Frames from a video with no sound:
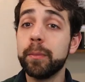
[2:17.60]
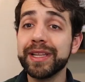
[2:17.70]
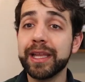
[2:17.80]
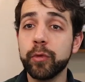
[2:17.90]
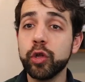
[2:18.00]

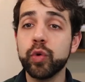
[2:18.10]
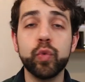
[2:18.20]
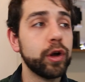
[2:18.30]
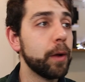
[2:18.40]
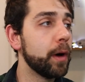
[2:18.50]
But I'm not
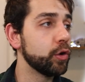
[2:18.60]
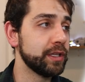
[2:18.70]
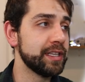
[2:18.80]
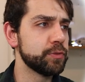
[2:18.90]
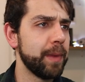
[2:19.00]
worried
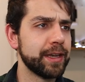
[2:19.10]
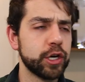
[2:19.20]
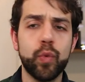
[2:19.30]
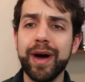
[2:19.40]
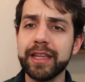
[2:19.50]
about this
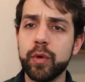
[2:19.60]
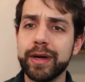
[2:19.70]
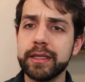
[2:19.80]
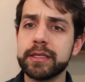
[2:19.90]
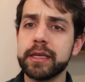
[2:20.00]
magic. What I
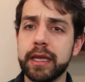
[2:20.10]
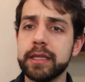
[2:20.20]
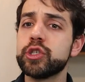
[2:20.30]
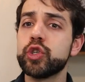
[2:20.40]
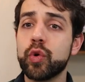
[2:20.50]
want
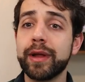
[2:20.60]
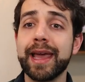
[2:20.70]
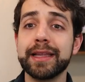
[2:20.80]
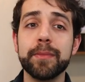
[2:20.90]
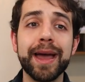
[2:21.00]
is to
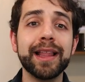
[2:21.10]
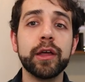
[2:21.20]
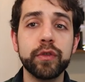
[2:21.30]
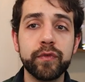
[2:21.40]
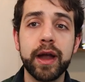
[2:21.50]
connect my
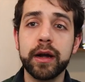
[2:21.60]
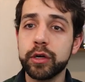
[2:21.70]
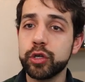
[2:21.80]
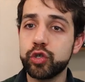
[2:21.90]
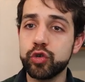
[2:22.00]
Cloudflare
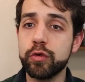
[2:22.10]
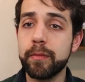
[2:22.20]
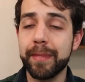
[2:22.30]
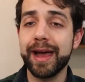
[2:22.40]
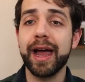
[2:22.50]
to
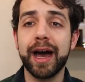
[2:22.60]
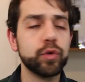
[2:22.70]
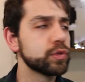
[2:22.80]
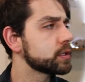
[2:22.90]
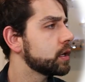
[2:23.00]
my
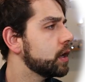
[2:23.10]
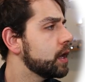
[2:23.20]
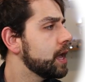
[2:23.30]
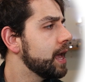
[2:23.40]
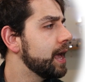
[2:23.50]
house.
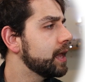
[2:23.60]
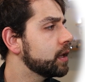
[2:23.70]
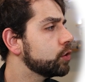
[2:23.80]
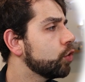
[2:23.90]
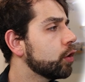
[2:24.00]

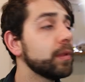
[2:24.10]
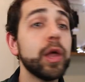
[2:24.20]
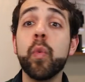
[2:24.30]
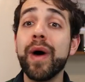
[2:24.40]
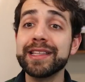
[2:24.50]
And
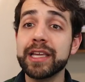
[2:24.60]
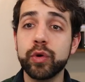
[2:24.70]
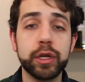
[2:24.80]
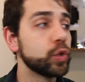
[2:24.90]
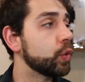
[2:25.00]
normally what I'm
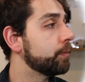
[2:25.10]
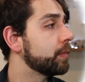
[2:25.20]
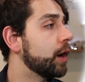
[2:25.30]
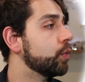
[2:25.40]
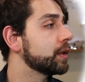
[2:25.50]
gonna do,
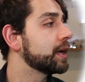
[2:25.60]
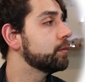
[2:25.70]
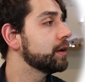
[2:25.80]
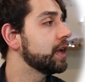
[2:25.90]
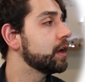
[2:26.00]
I will
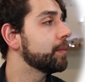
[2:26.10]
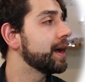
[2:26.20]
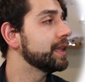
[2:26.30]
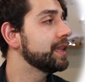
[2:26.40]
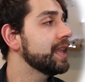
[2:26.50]
come here in
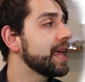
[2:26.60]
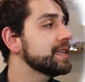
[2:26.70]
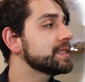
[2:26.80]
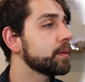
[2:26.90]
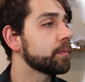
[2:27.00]
my D N
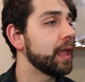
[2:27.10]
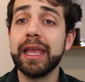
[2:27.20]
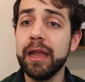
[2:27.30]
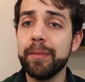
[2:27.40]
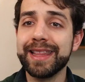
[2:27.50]
S.
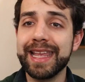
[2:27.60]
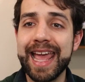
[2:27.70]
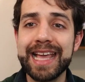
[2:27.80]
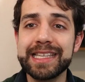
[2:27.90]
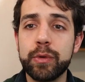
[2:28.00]
Here in my D N
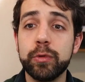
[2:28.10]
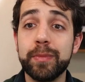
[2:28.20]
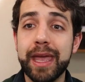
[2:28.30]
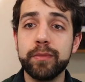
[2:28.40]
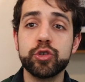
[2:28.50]
S I will
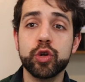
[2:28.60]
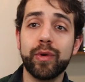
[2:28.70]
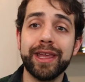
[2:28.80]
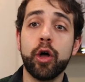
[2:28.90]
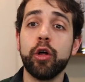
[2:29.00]
be able to
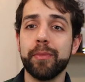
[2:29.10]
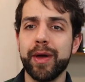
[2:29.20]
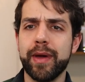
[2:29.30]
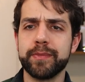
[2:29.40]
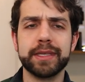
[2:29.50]
create all
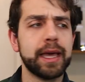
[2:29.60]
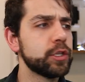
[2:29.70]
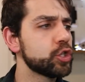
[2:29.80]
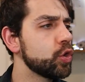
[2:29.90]
my websites.